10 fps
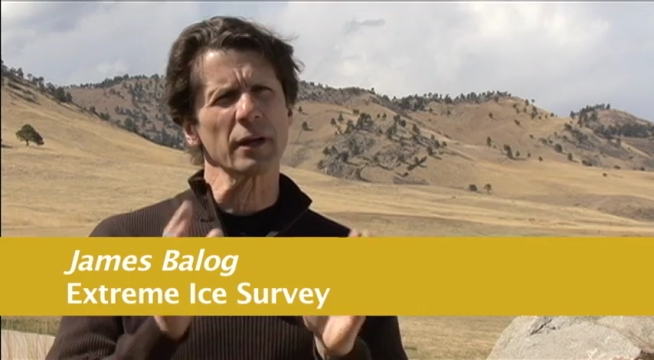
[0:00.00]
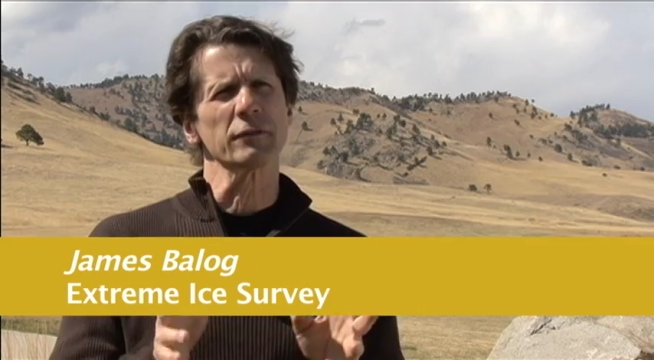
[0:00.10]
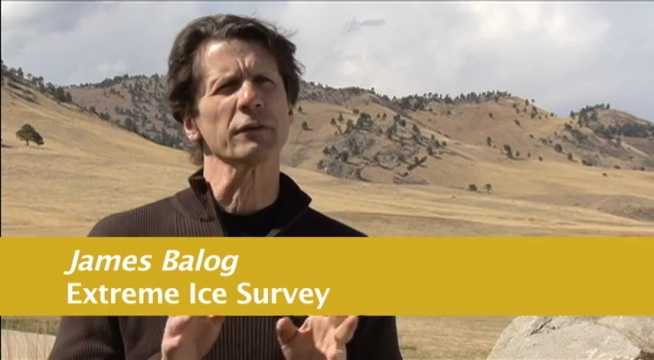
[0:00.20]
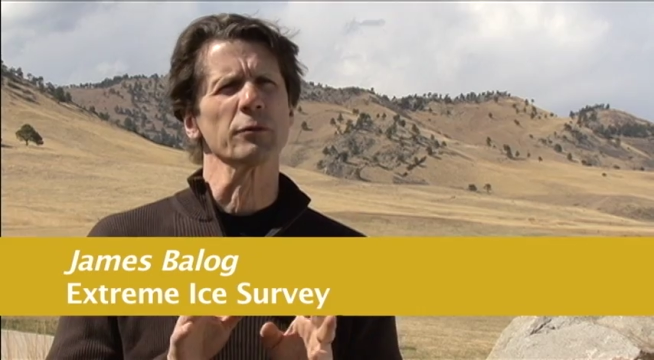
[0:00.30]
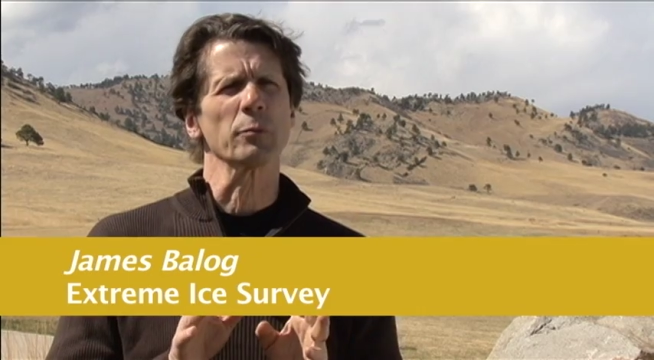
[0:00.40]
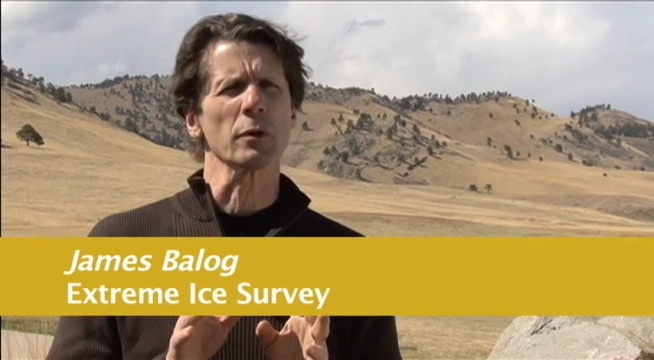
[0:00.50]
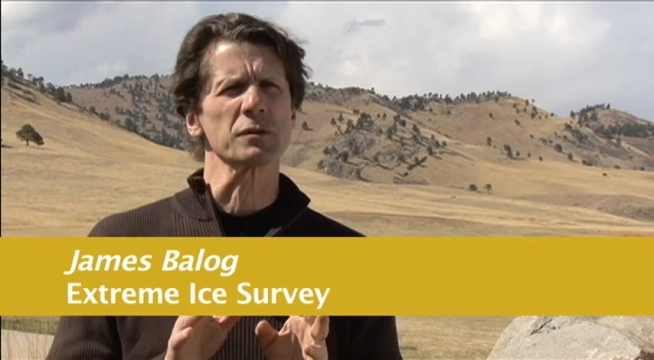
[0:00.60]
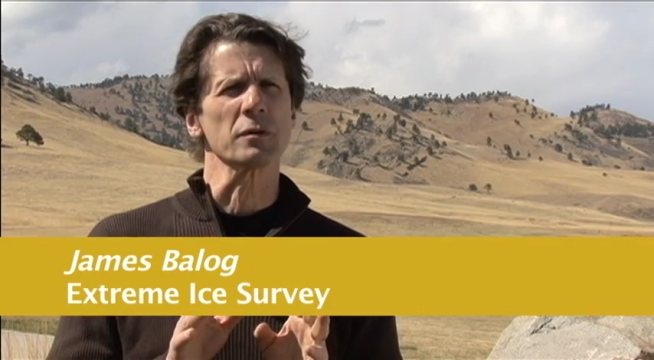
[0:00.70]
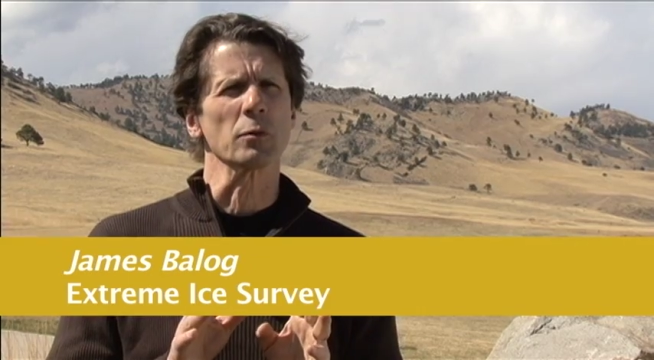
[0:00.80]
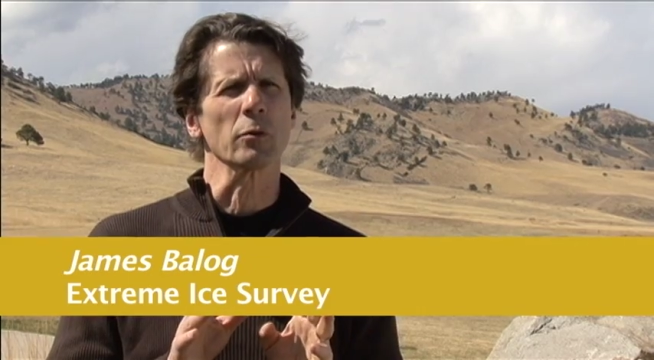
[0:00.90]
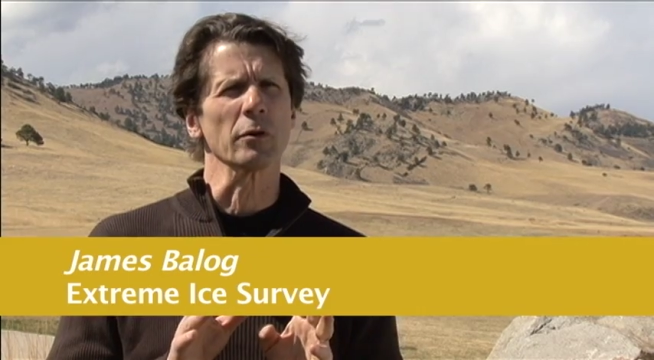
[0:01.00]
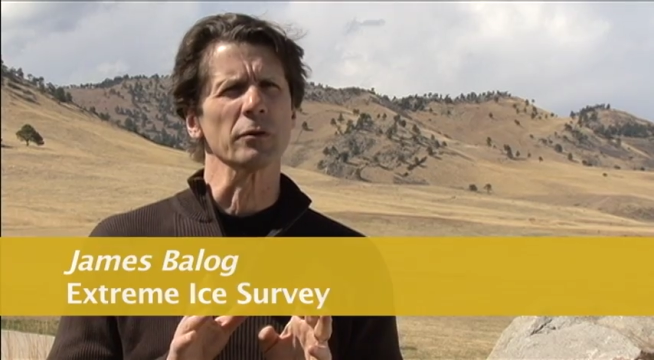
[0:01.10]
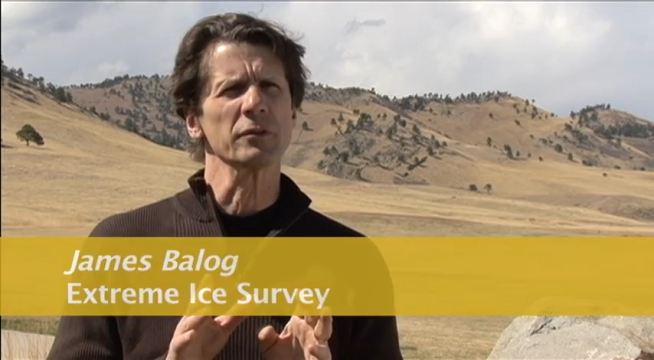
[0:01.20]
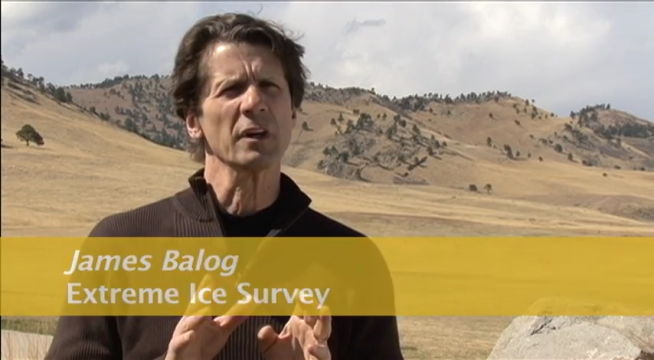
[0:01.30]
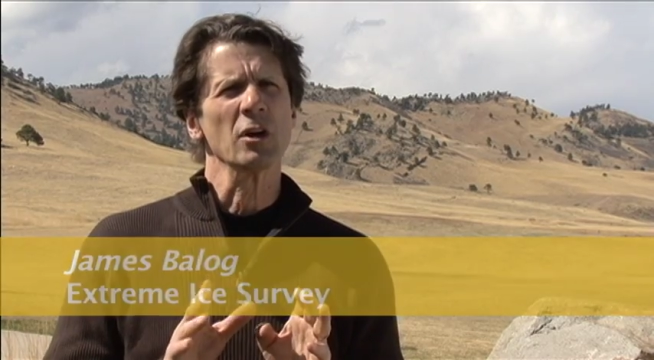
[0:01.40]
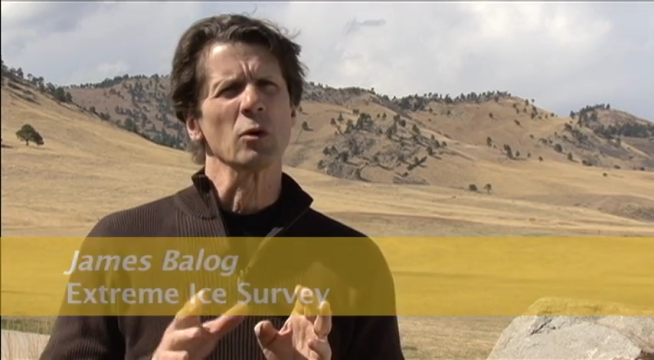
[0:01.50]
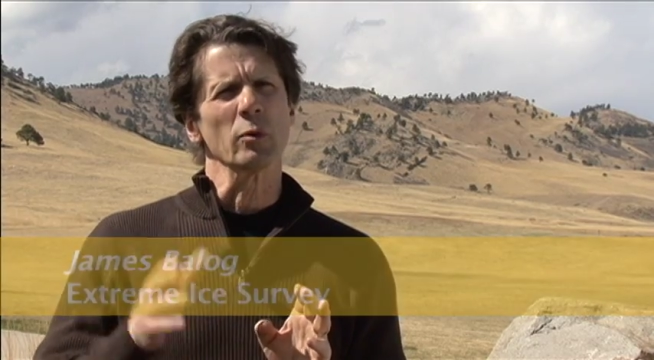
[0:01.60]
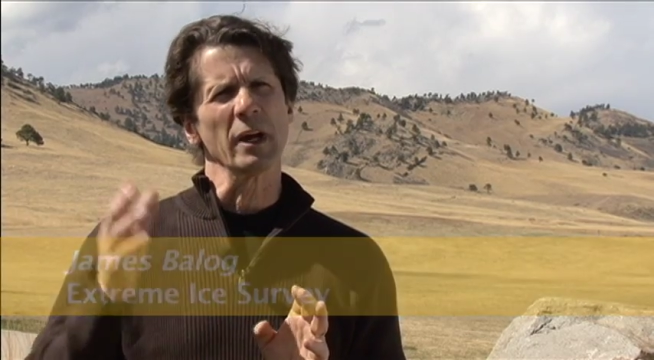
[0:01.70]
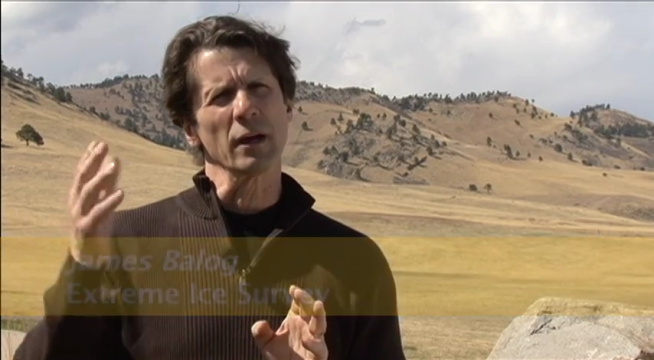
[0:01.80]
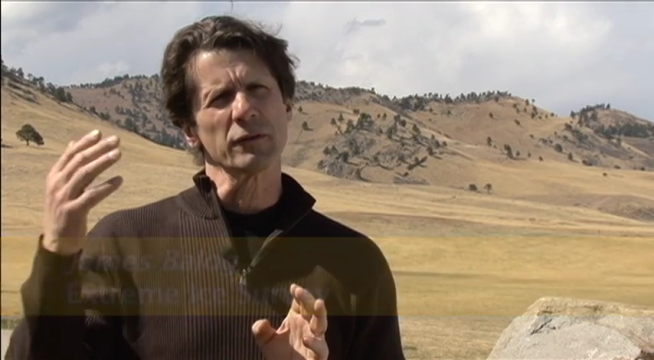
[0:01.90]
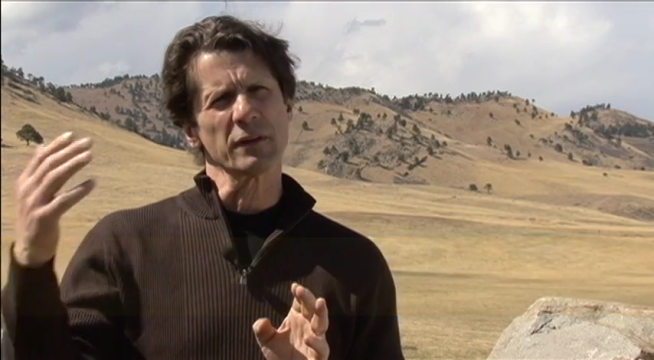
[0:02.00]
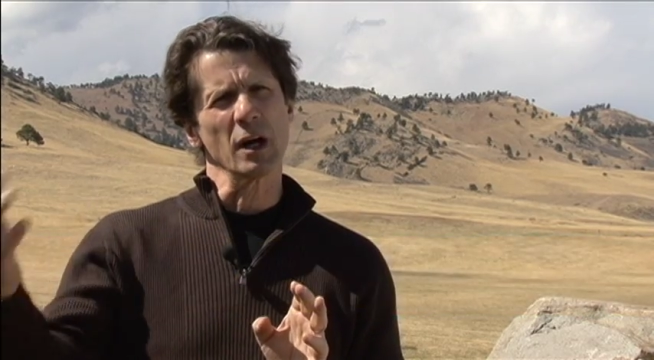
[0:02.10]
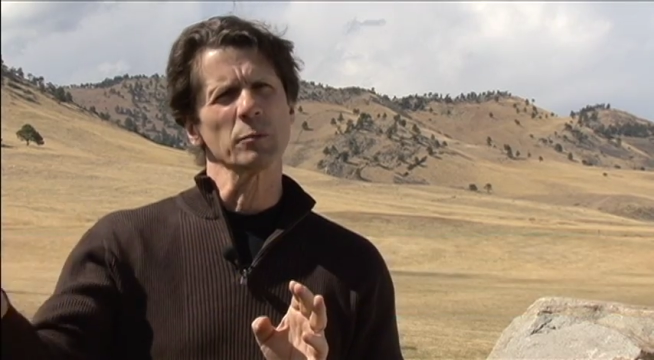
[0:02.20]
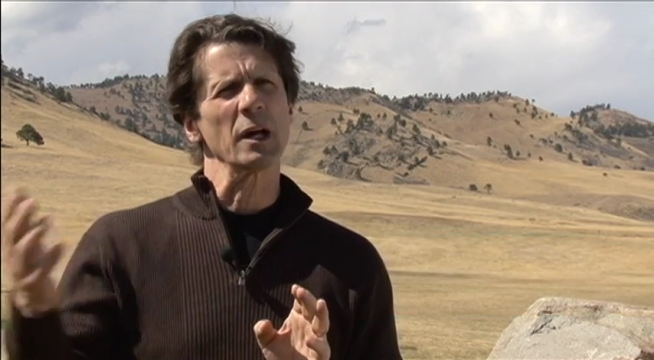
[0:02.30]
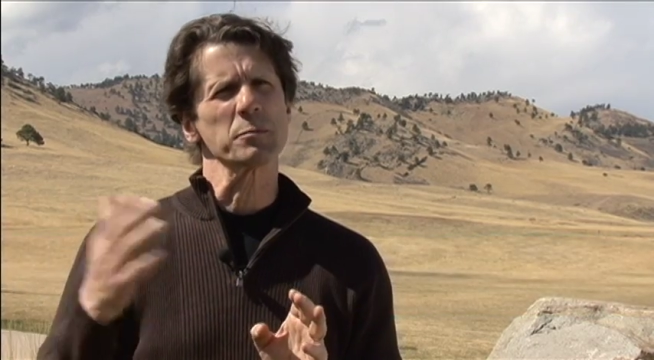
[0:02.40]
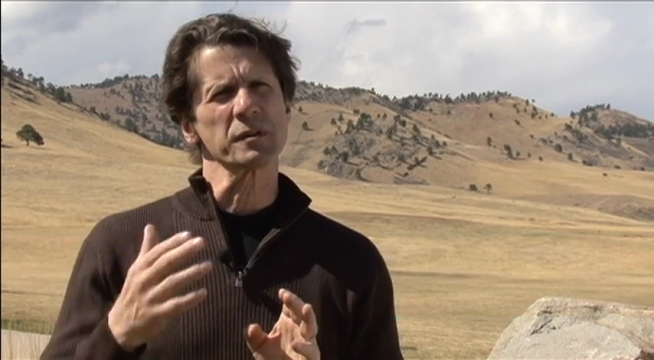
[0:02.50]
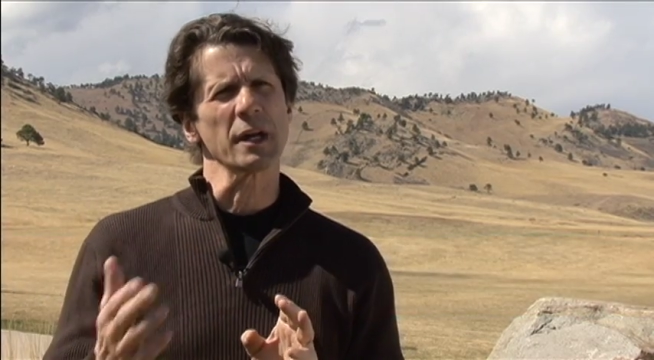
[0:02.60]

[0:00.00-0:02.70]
of different parts of the world. We have time-lapse